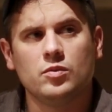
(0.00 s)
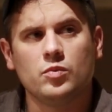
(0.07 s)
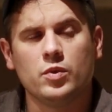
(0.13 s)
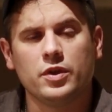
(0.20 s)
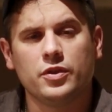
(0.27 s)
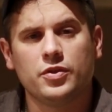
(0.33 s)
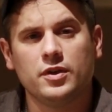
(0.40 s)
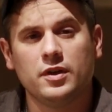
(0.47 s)

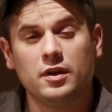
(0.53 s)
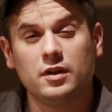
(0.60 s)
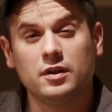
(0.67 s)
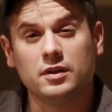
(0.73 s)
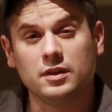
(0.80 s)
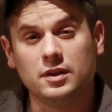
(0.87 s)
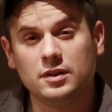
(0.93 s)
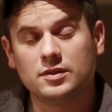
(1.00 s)
with
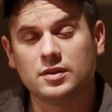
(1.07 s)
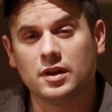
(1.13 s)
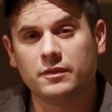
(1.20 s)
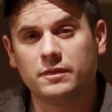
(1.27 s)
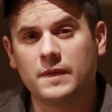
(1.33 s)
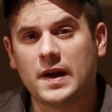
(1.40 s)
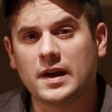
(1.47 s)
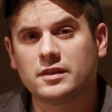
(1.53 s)
a
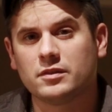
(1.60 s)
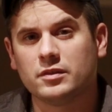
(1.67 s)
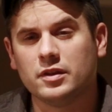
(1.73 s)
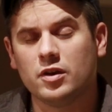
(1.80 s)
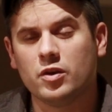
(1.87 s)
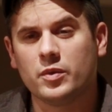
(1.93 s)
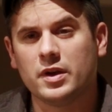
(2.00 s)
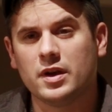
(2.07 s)
Nissan
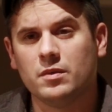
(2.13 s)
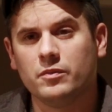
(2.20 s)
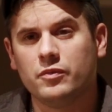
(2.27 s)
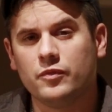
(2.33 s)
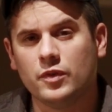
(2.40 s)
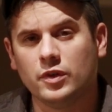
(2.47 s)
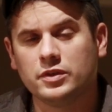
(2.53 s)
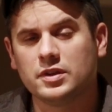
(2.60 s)
factory OEM
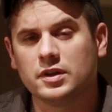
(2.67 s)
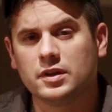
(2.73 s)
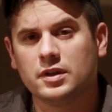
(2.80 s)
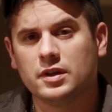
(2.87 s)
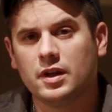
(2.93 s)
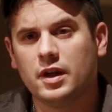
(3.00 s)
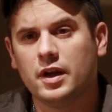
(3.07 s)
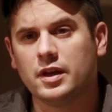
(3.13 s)

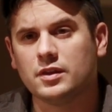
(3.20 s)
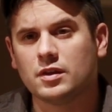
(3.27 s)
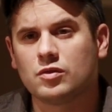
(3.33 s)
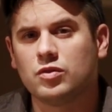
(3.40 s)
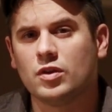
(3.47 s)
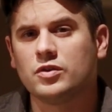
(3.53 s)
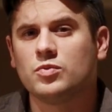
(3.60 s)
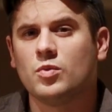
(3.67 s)
filter and the
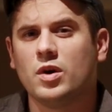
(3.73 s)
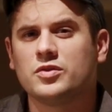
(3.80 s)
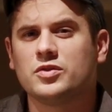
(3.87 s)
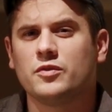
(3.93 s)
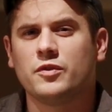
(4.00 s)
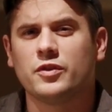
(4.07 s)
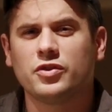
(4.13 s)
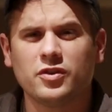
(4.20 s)
crush
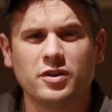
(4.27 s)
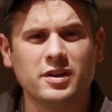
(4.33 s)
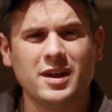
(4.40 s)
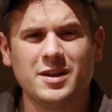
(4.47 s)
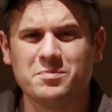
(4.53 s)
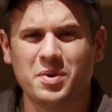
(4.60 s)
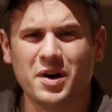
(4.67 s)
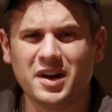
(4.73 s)
washer for
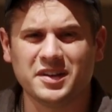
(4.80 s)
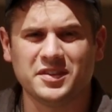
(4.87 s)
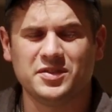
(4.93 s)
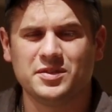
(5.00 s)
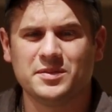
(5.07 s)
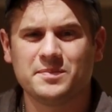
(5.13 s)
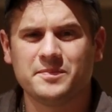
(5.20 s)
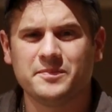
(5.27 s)
38 bucks.